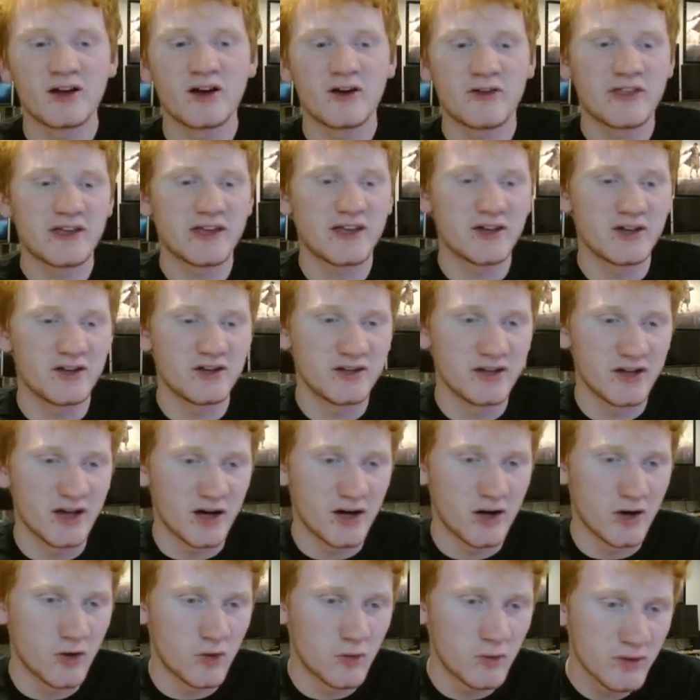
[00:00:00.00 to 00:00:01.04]
are they good?
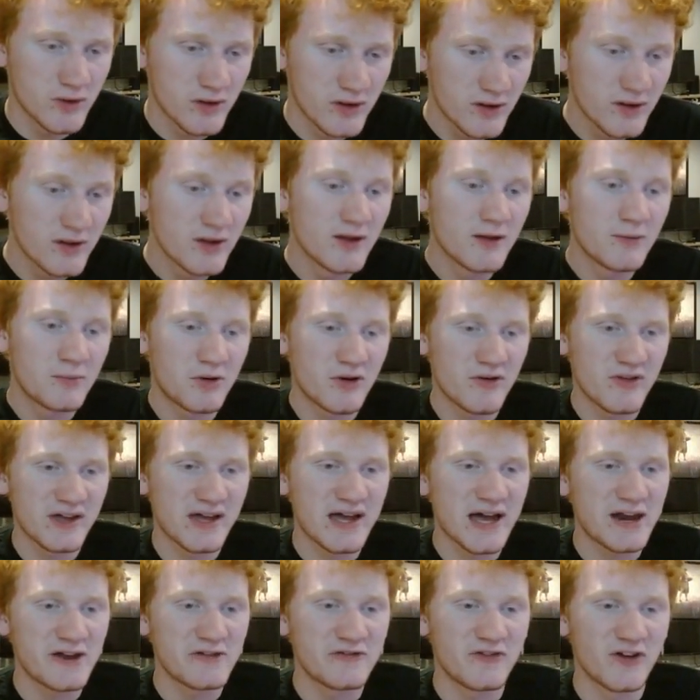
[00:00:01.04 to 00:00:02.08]
No. But are they
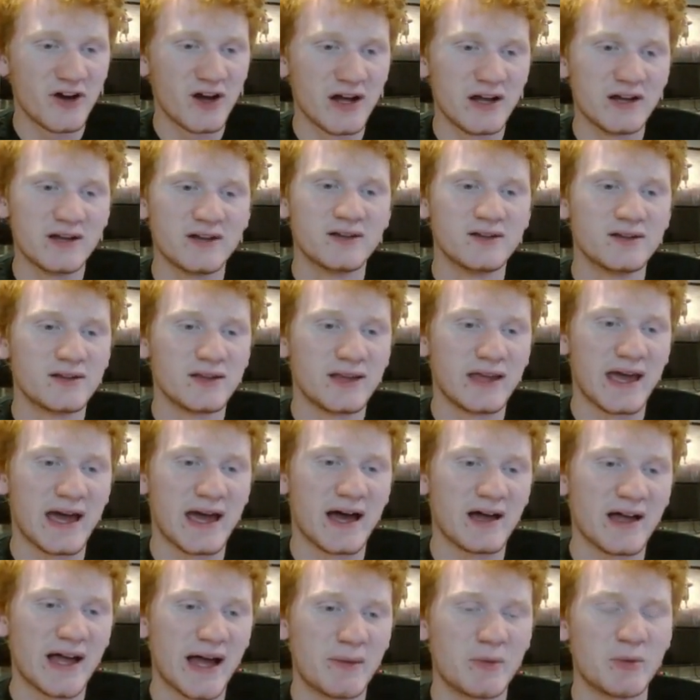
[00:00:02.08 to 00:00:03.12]
kind of fun?
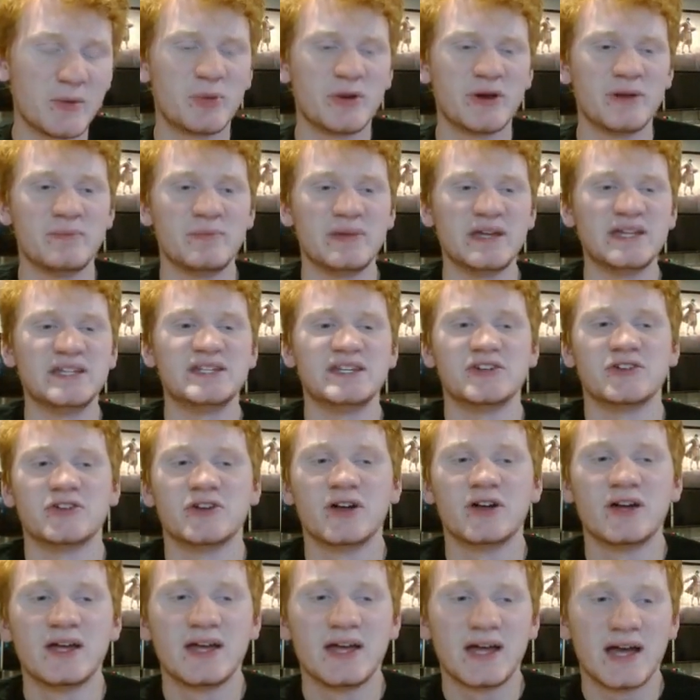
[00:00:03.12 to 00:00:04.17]
Yeah. I'm going to put in B tier.
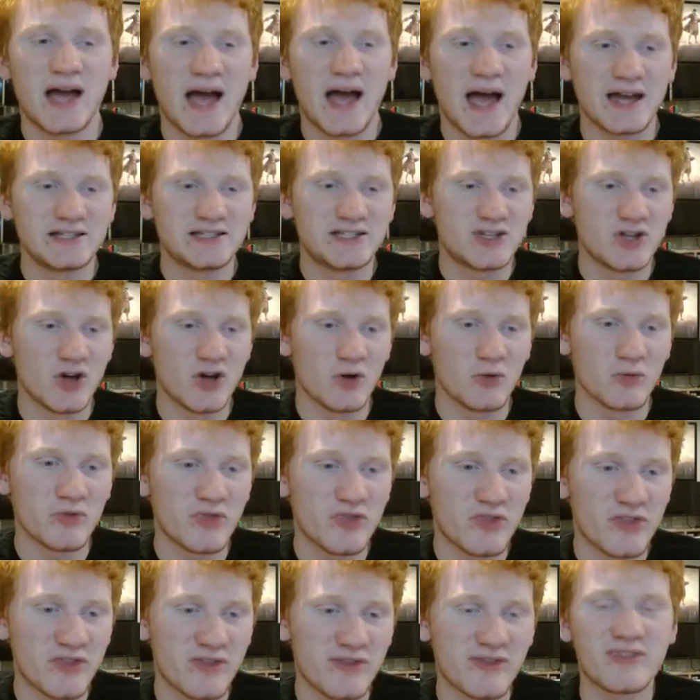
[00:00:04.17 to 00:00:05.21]
I don't
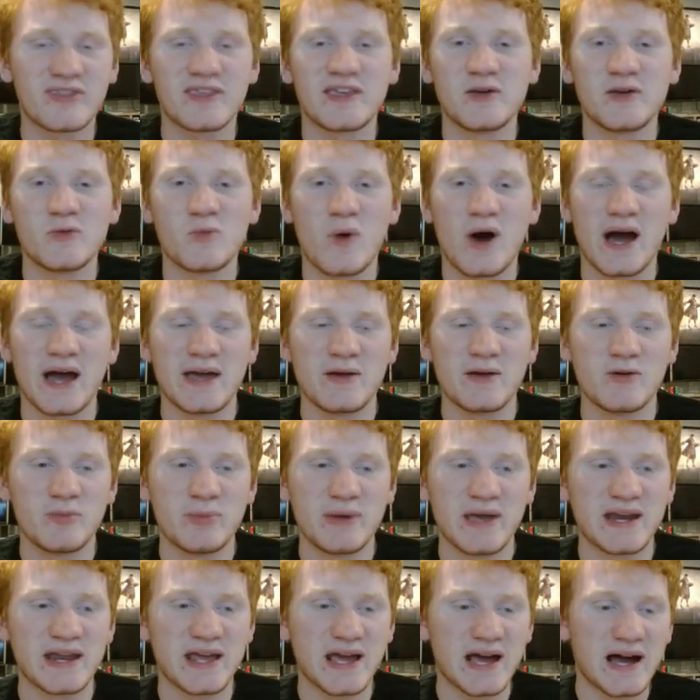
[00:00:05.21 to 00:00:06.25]
see why it would
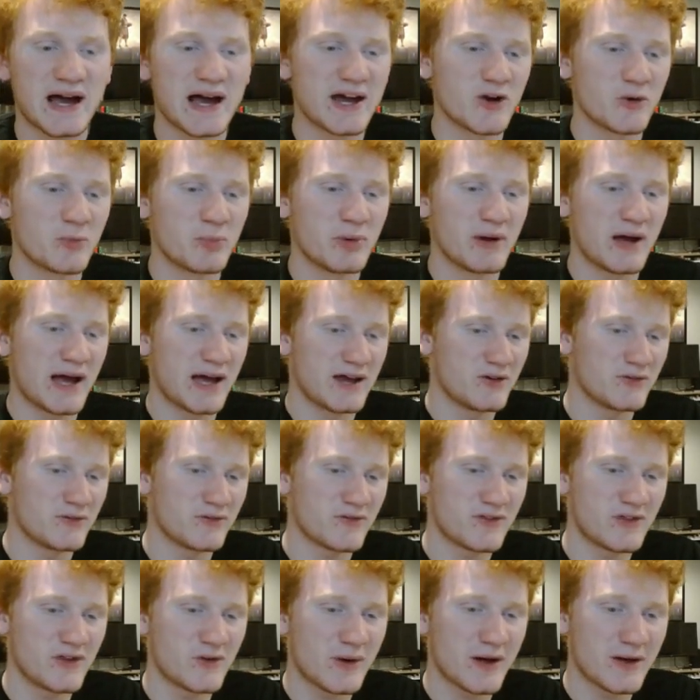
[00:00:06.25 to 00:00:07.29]
be any higher, but I don't
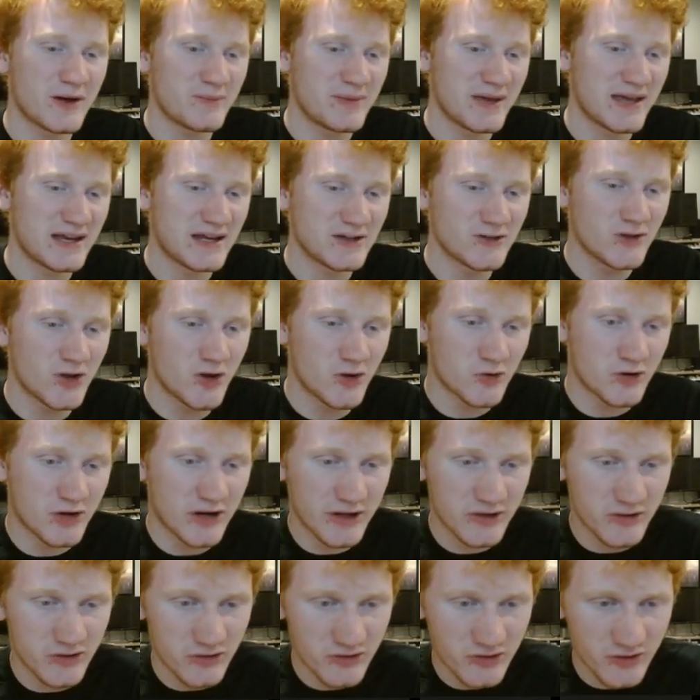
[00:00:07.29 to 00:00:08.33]
see why it'd be any lower
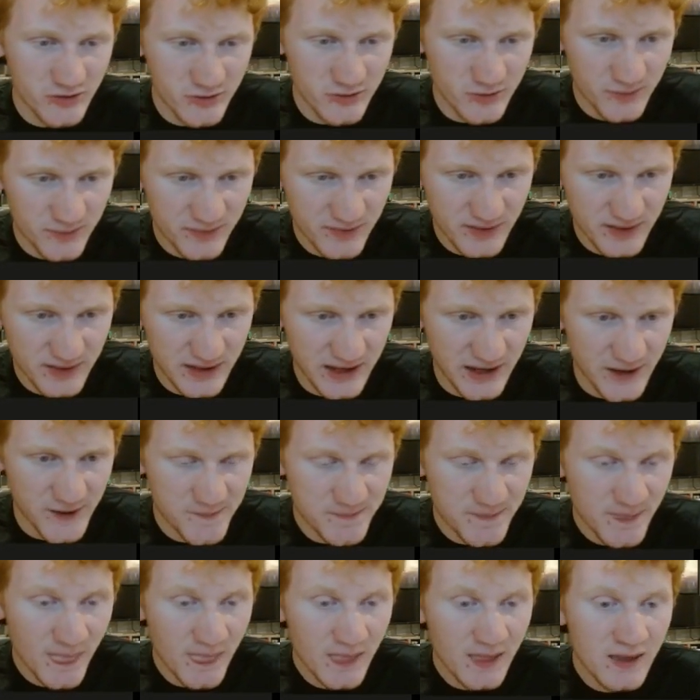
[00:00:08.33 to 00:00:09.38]
either. So, yeah.
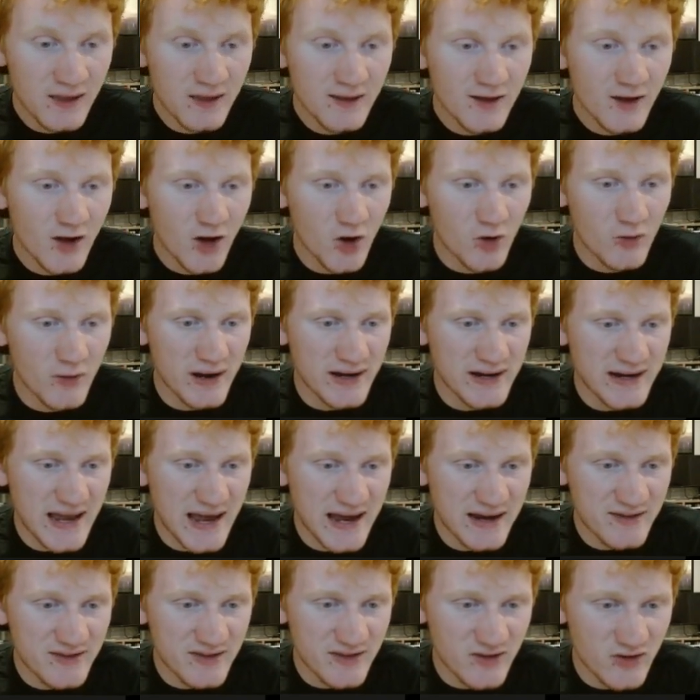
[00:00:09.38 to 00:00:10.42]
All right,
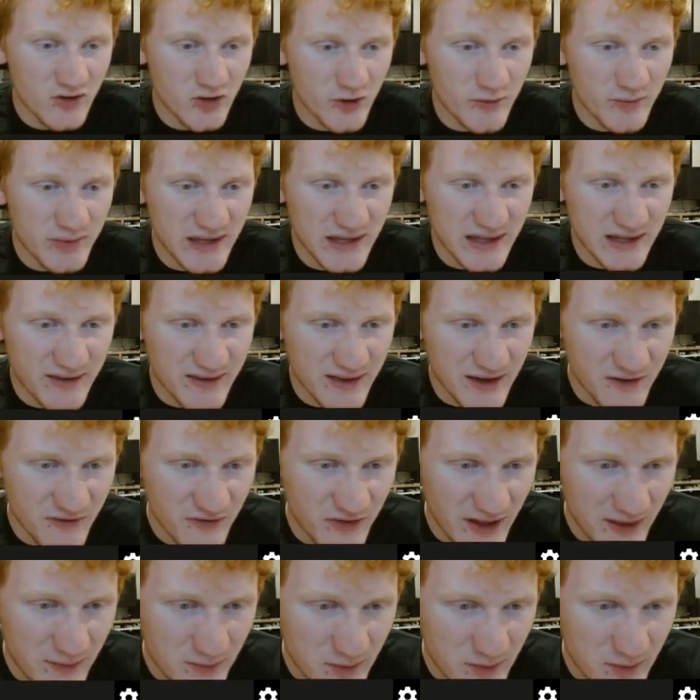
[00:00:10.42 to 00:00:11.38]
next is going to be is that a flame